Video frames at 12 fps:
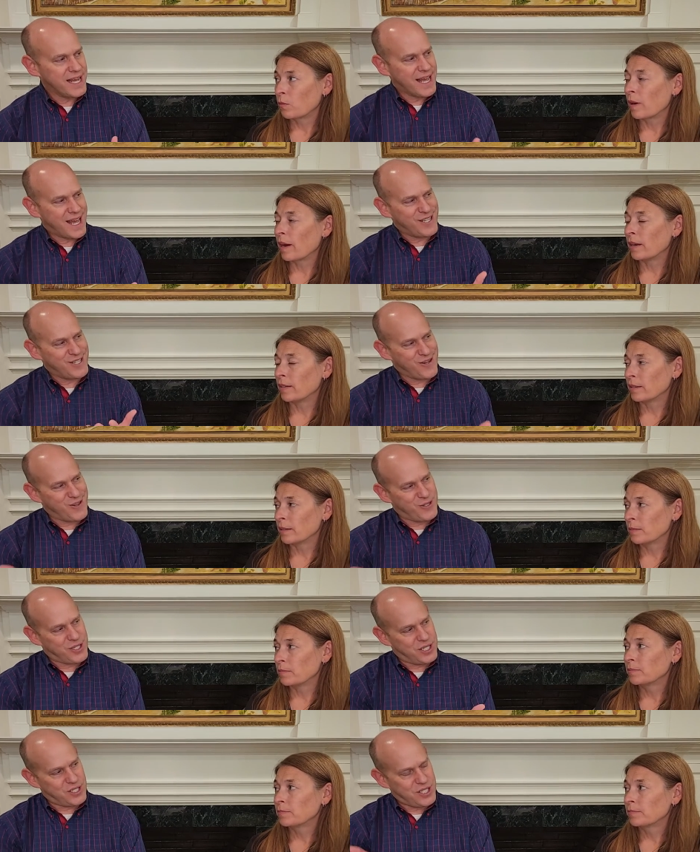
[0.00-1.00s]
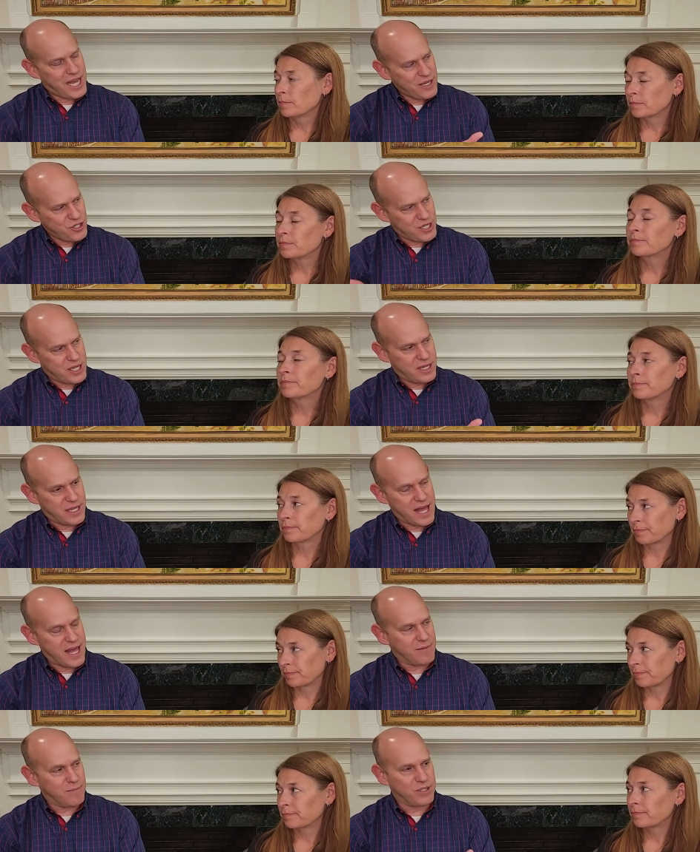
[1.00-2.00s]
Speaker 1: Right. And so there's this tension
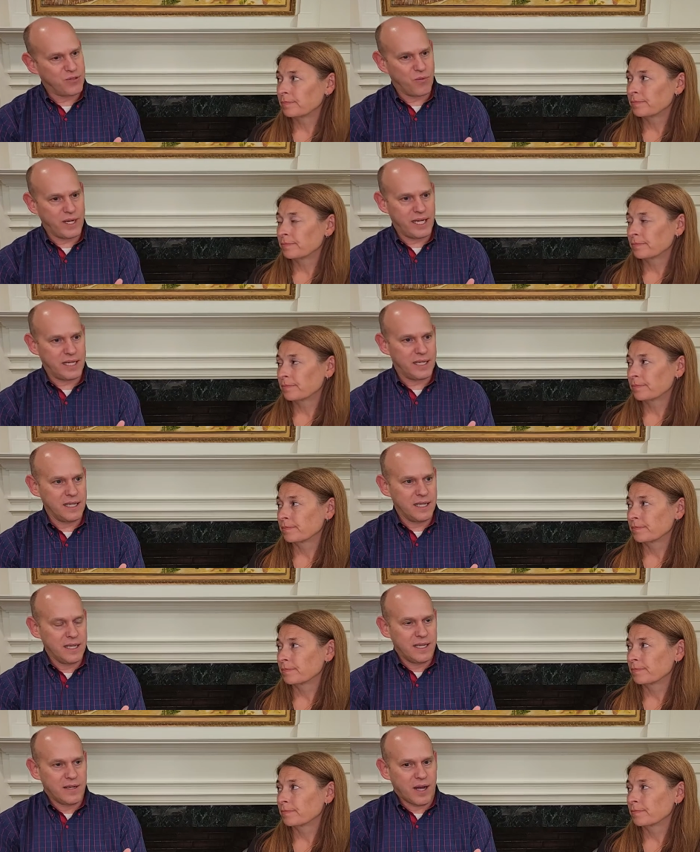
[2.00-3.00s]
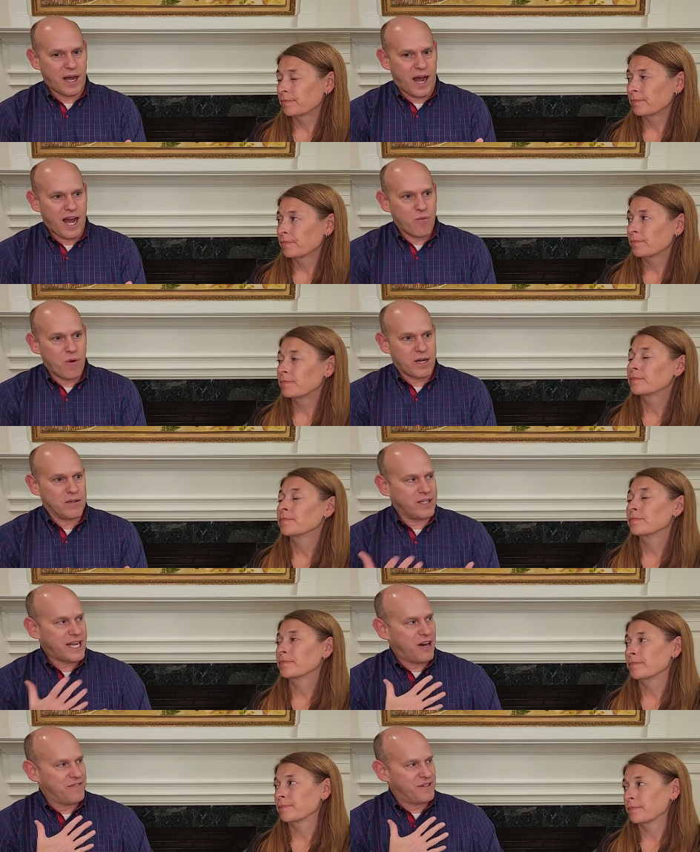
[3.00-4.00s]
then between I want to look
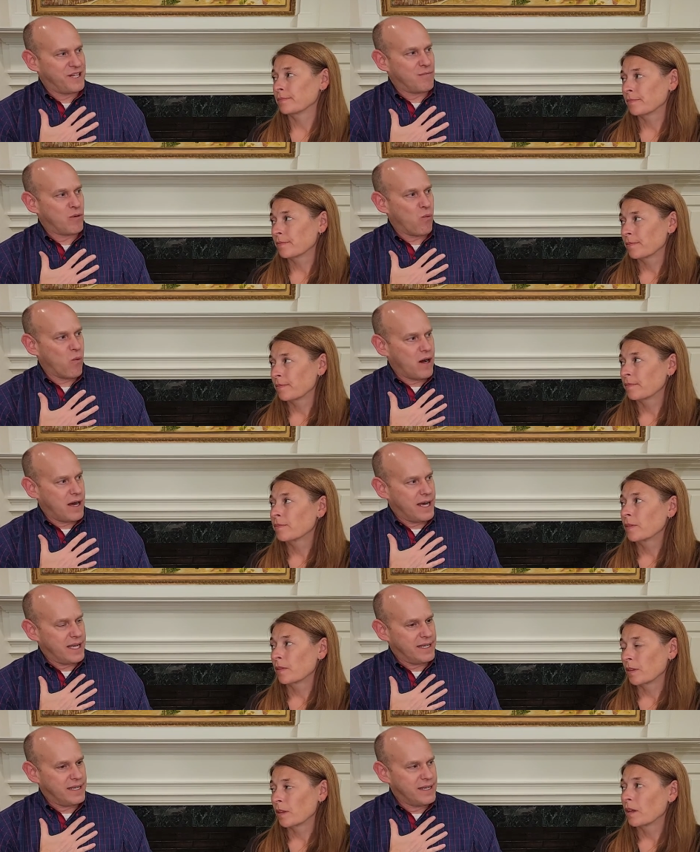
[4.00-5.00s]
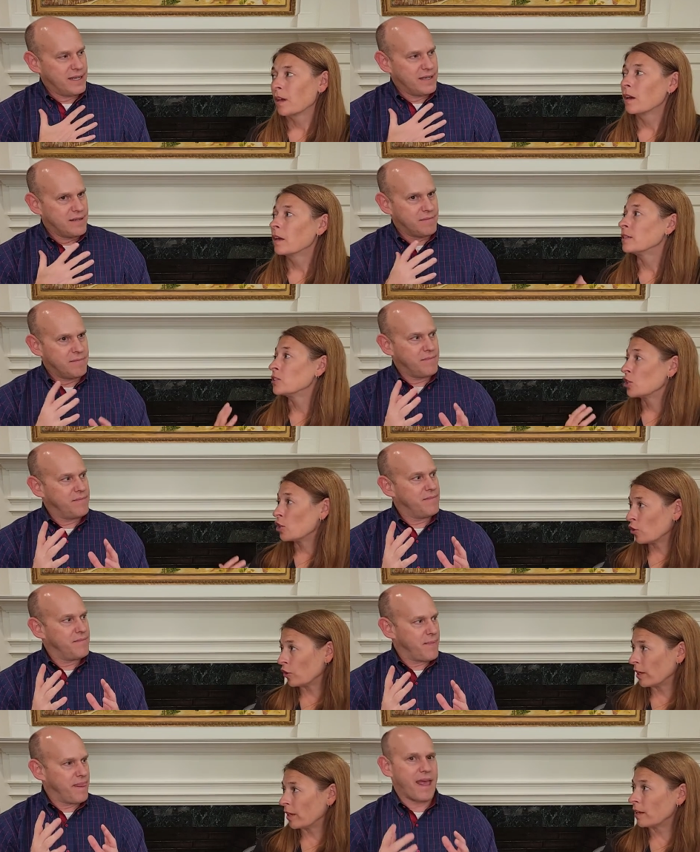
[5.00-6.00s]
out for number one.
Speaker 2: And
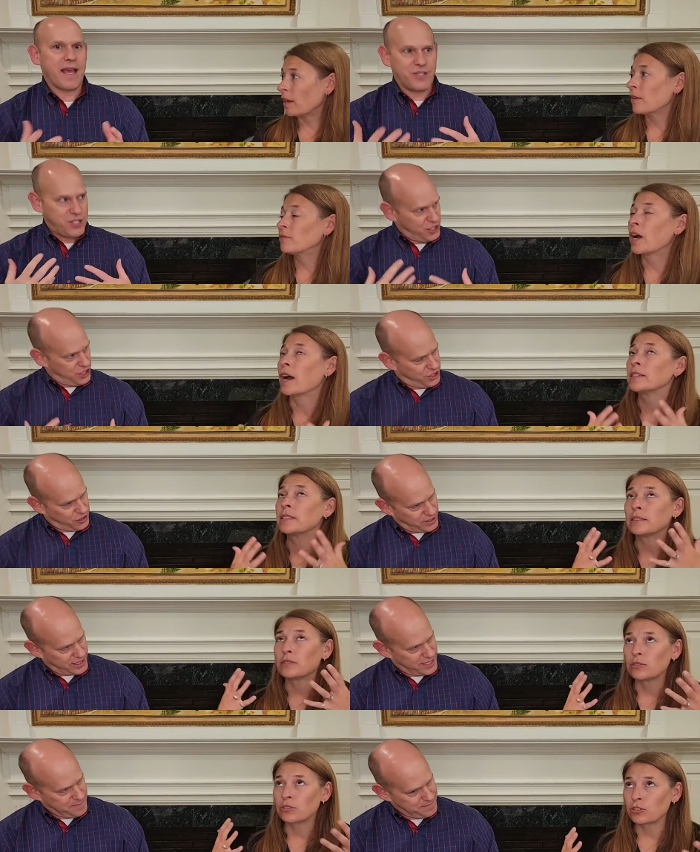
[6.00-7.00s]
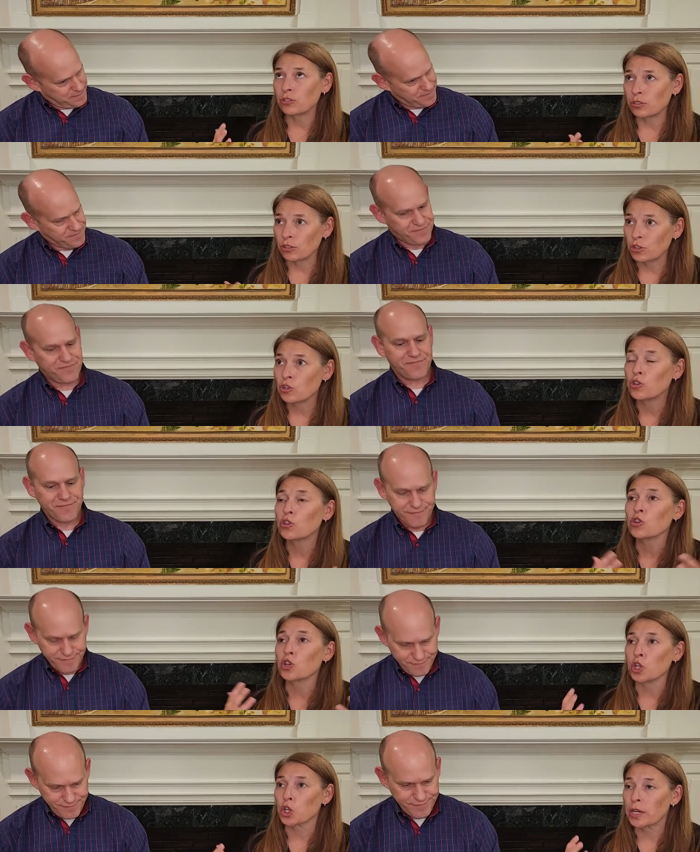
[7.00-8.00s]
security. And I've security. got to
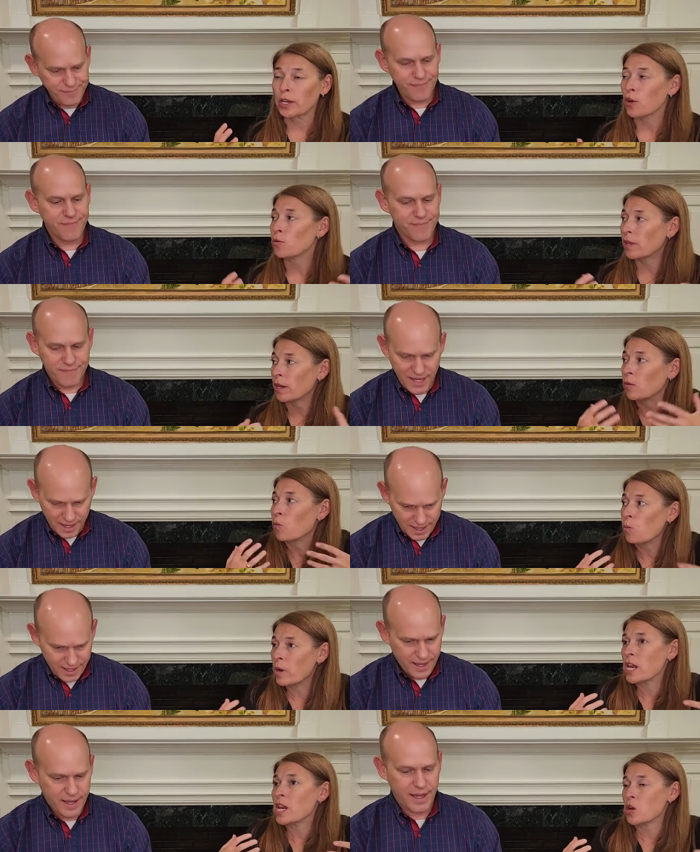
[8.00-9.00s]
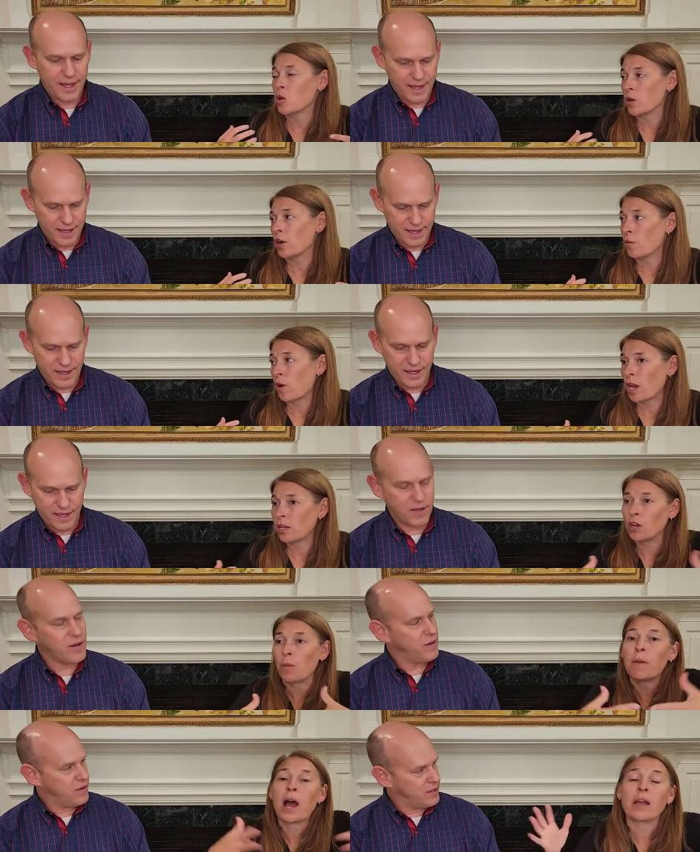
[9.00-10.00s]
secure and know that we are okay. You know,
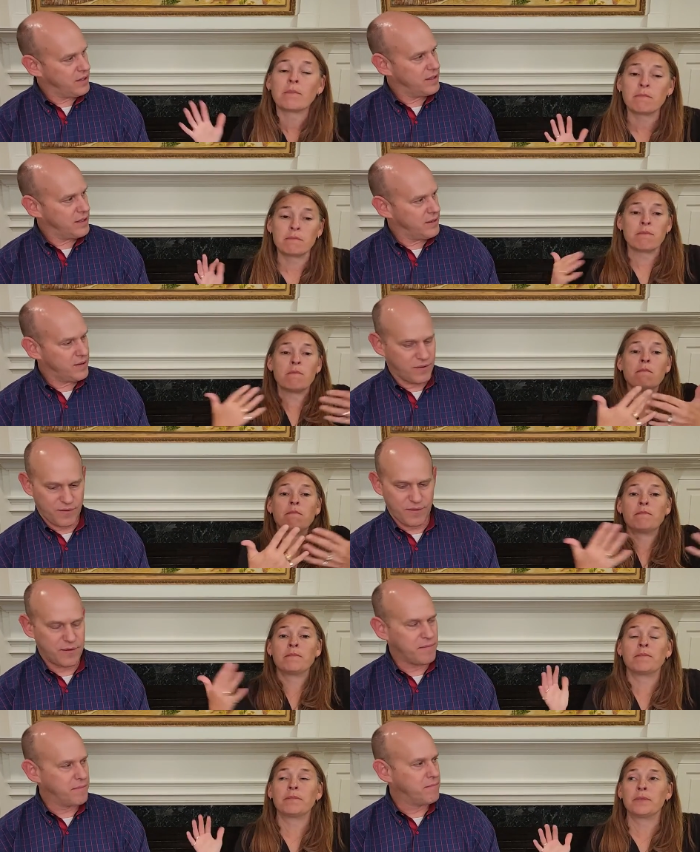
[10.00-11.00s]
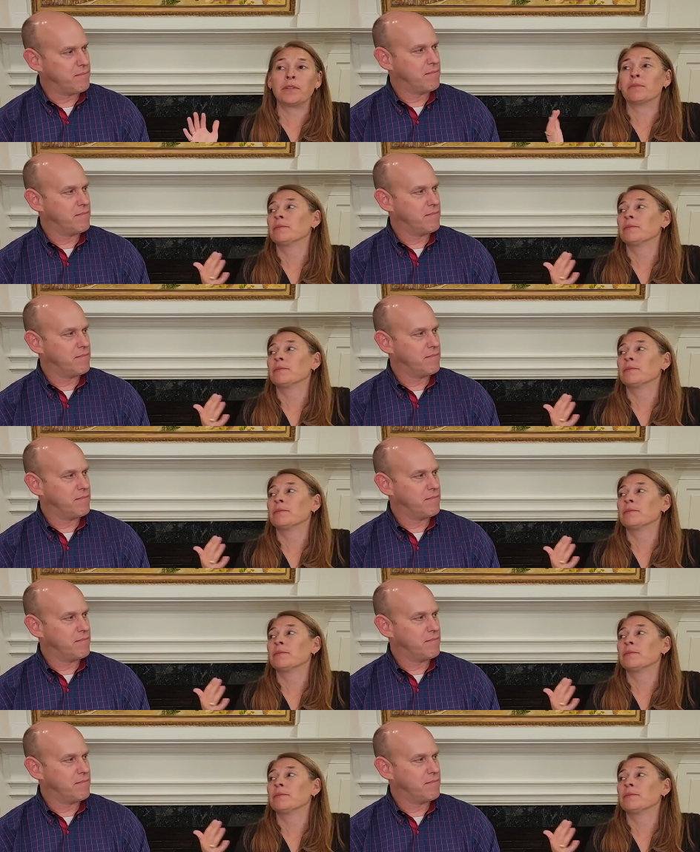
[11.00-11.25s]
my the,